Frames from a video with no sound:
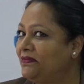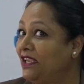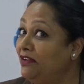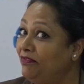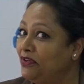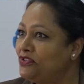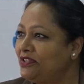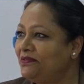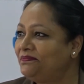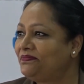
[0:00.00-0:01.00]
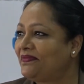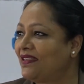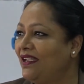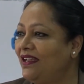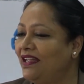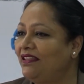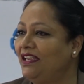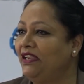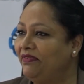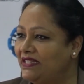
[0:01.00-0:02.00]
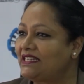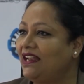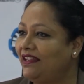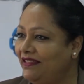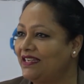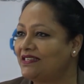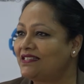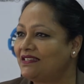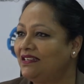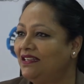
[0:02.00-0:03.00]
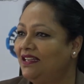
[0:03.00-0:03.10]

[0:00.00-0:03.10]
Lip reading: in future, and I think events like this